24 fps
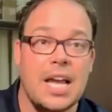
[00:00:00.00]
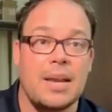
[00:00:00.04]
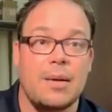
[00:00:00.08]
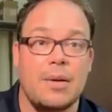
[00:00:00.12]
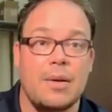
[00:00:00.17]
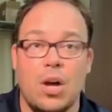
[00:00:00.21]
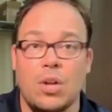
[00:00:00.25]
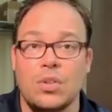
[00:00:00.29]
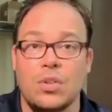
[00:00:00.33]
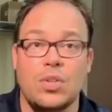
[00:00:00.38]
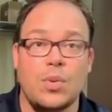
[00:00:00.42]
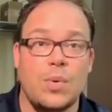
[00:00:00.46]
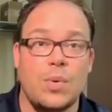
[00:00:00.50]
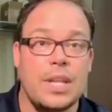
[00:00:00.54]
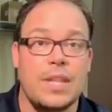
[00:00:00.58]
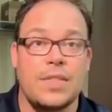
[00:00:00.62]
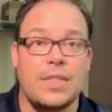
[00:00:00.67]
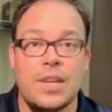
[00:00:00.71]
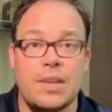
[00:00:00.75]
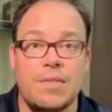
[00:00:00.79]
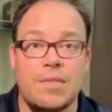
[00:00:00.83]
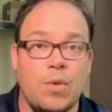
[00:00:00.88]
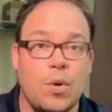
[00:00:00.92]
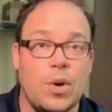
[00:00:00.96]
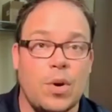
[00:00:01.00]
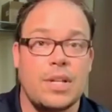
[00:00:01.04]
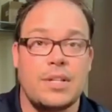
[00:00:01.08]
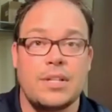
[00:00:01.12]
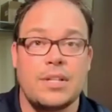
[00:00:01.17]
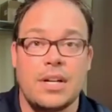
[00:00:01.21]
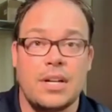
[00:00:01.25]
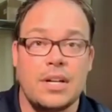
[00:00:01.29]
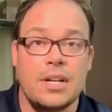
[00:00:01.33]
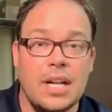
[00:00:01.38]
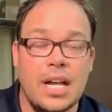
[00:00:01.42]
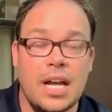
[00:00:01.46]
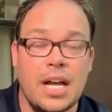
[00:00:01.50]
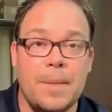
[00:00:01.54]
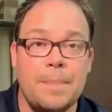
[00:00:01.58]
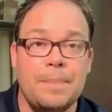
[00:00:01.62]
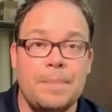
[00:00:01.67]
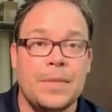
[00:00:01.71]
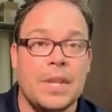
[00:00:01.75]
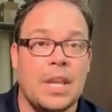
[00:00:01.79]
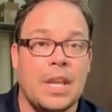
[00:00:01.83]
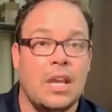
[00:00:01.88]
I'll do anything for you. Da da da.